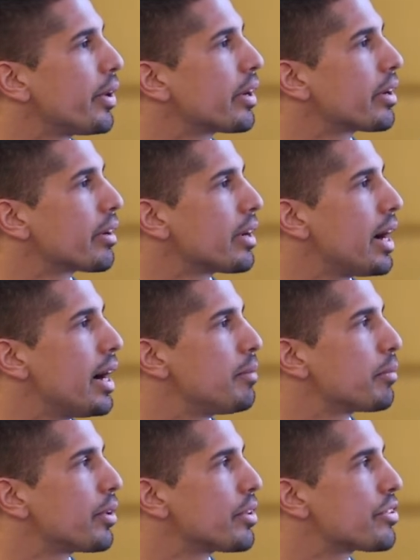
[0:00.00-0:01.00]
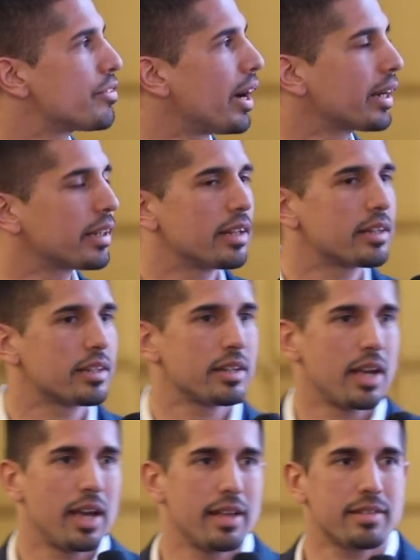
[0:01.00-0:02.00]
were constructed
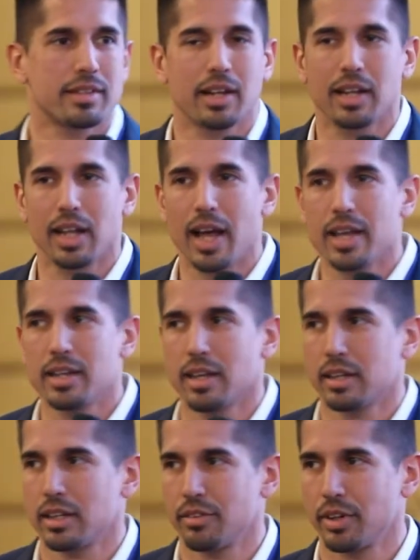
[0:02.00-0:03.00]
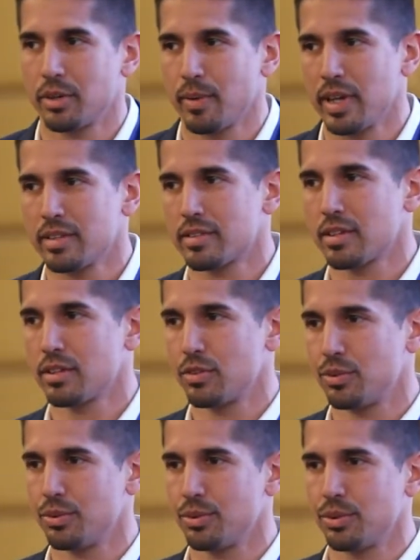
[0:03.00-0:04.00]
as the client had the request
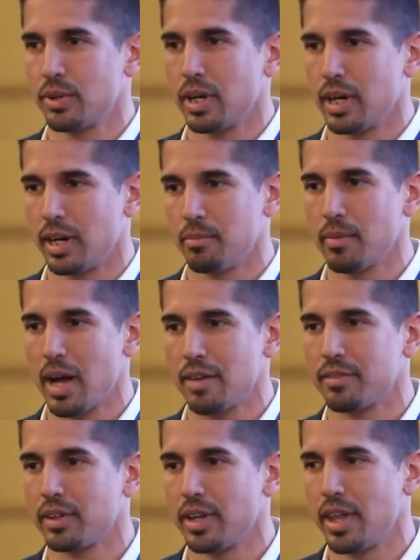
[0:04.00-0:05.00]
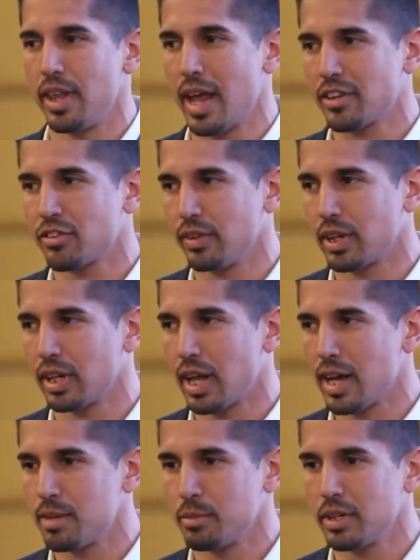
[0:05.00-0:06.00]
to have a natural
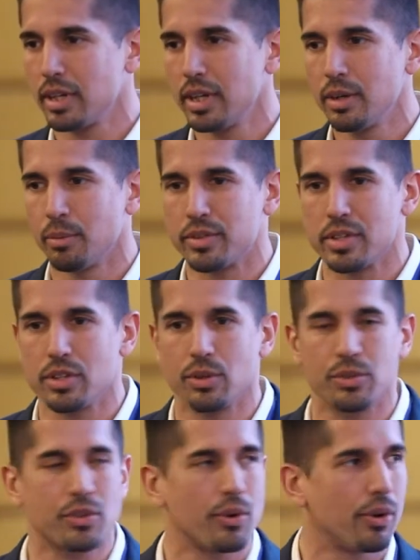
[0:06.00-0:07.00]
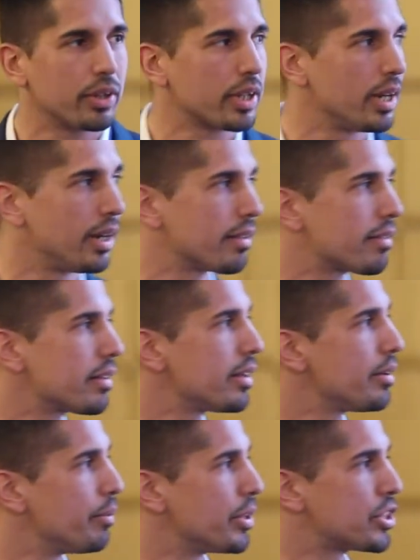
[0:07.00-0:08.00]
climate within those courtyards,
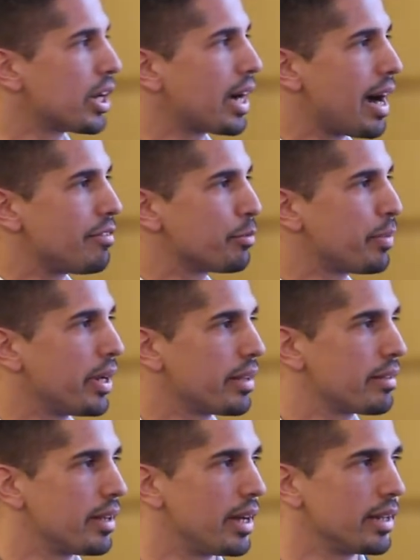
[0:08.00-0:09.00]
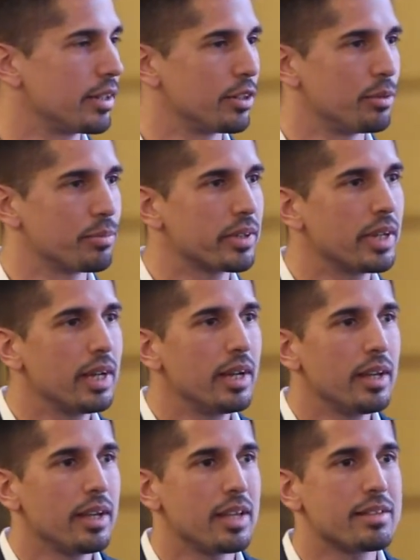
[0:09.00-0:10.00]
which are covered by the sliding domes.
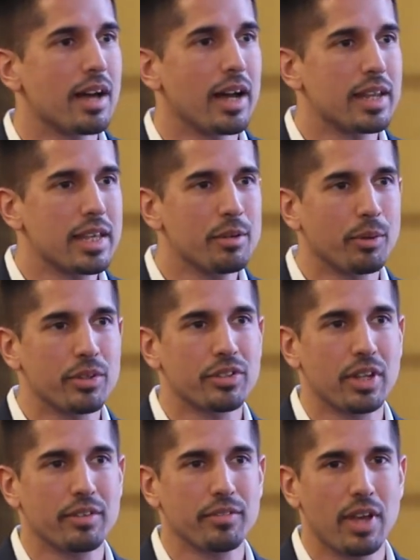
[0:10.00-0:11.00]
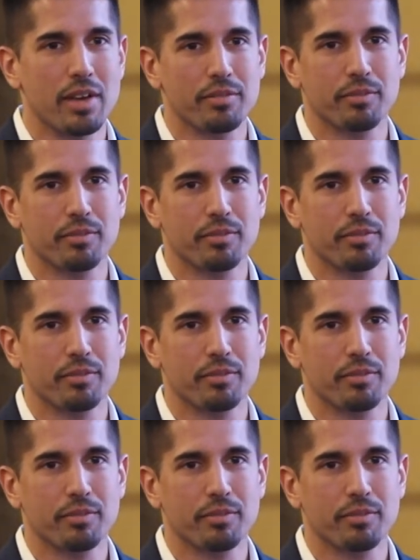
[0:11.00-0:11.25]
His idea was that we